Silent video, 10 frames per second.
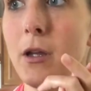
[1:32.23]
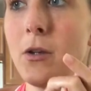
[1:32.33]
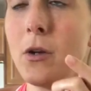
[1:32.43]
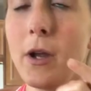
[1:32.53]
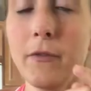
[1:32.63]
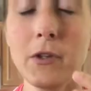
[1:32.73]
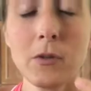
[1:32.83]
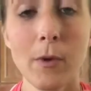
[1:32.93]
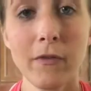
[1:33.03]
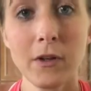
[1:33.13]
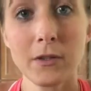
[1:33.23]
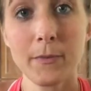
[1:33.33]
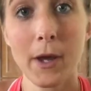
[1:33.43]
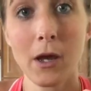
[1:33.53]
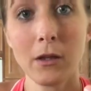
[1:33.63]
You don't have to use
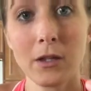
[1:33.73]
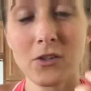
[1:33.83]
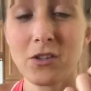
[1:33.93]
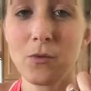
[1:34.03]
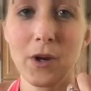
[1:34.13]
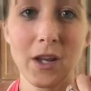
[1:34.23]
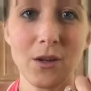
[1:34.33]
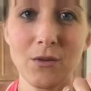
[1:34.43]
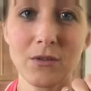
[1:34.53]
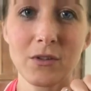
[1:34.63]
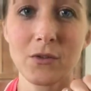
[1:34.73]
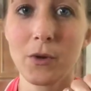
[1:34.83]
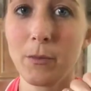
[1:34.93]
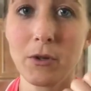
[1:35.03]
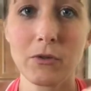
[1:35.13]
MyFitnessPal. That's just the one I use. That's the
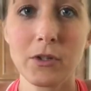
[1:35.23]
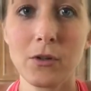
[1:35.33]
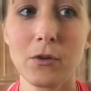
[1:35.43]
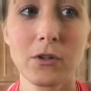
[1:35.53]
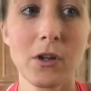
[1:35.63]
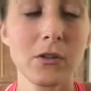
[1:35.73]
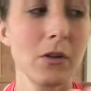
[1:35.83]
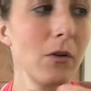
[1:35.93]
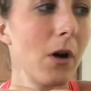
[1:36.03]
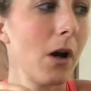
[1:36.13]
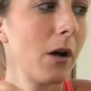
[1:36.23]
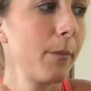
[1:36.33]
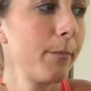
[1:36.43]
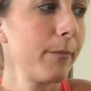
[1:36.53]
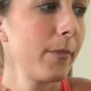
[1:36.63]
one I'm used to. There's also
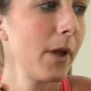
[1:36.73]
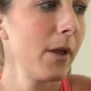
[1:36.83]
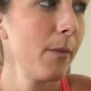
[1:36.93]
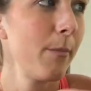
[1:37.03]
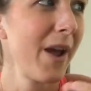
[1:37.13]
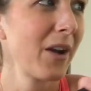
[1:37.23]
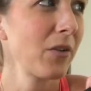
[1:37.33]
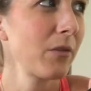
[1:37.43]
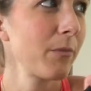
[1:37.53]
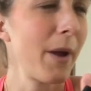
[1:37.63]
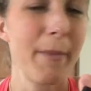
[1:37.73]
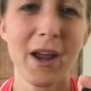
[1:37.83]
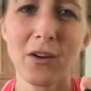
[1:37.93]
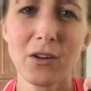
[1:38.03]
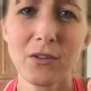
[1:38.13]
My
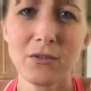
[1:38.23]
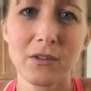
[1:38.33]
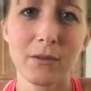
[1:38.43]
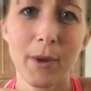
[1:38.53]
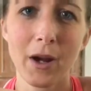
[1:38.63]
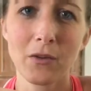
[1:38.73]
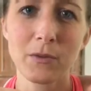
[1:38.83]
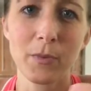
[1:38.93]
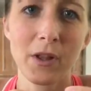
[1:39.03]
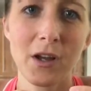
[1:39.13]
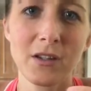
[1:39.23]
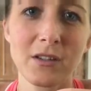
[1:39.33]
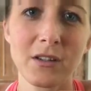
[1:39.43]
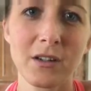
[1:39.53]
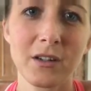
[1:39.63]
Macros or Macros
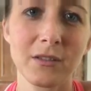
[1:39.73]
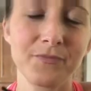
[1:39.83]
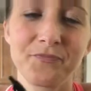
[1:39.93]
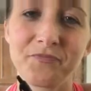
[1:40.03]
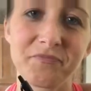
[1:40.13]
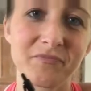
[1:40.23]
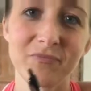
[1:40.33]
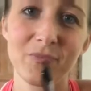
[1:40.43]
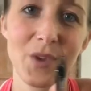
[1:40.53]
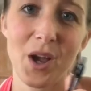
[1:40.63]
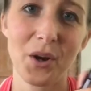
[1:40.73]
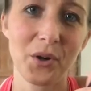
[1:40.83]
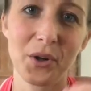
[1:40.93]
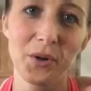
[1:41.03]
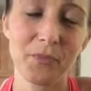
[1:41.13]
Plus, or I don't
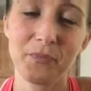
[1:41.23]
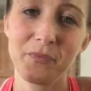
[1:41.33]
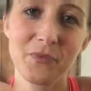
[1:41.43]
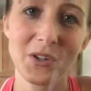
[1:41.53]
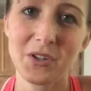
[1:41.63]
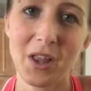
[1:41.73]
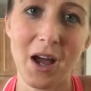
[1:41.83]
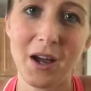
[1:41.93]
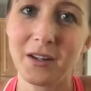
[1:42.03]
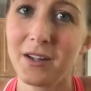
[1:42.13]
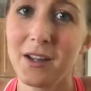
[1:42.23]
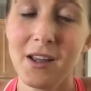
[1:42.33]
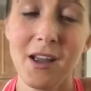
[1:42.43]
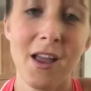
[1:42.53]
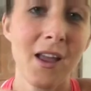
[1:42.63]
know. There's a lot.
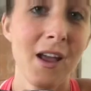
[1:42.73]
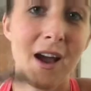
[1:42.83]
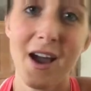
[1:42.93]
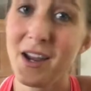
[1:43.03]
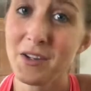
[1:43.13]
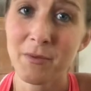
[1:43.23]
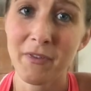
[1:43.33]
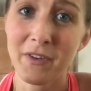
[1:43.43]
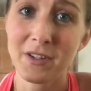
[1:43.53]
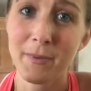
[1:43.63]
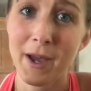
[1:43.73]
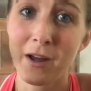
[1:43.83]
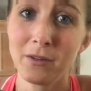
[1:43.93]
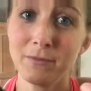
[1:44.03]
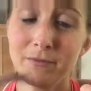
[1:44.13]
I use
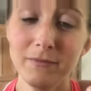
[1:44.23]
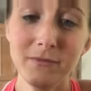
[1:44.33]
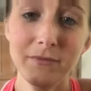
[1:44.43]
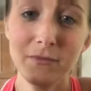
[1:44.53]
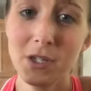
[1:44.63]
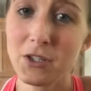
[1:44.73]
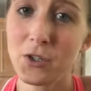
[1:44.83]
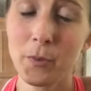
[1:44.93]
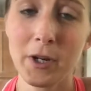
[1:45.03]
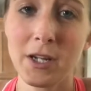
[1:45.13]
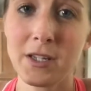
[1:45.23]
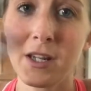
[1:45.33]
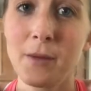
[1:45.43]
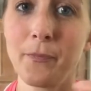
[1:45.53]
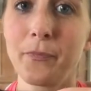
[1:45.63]
MyFitnessPal. Super
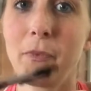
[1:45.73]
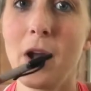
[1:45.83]
easy.